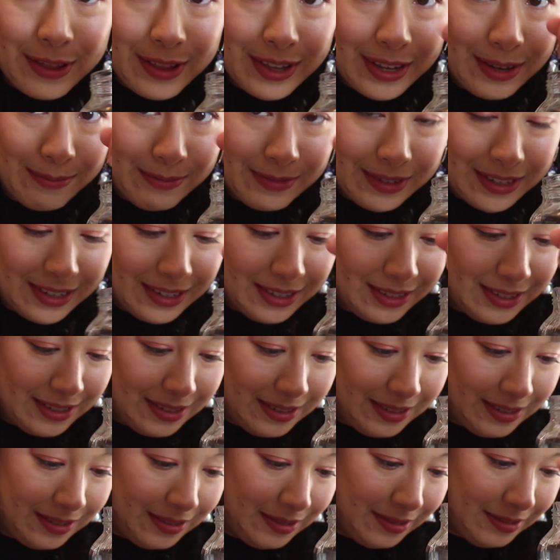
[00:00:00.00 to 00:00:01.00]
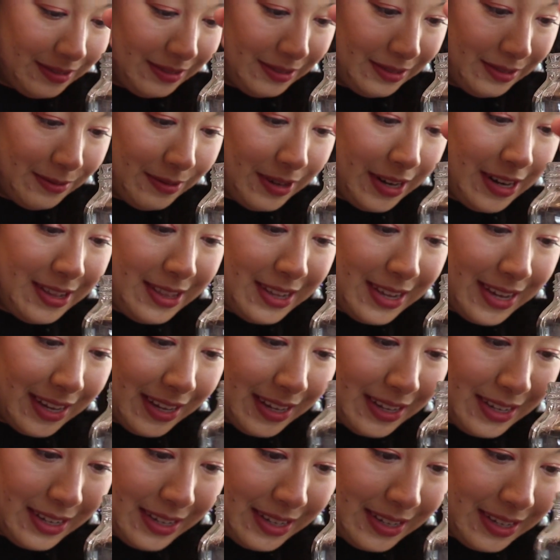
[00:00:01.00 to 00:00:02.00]
themed. What do you
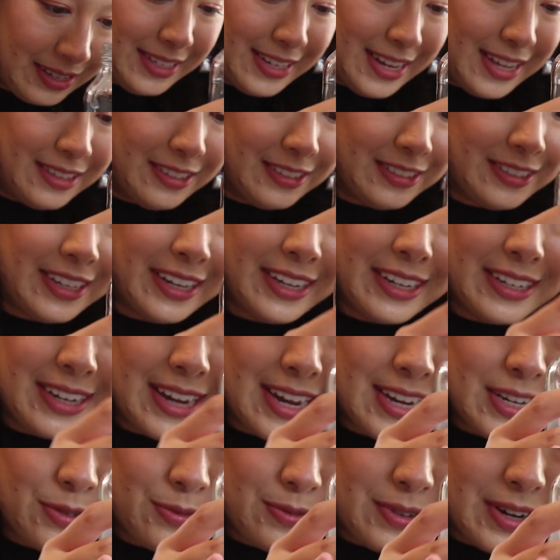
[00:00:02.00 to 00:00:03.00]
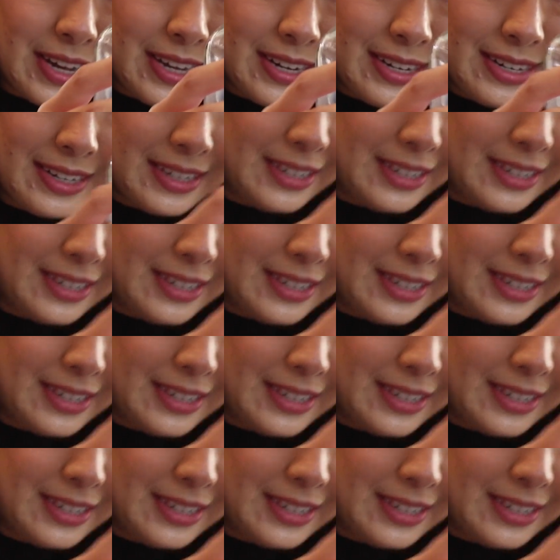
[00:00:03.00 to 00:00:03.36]
think? Does that look like a nice red?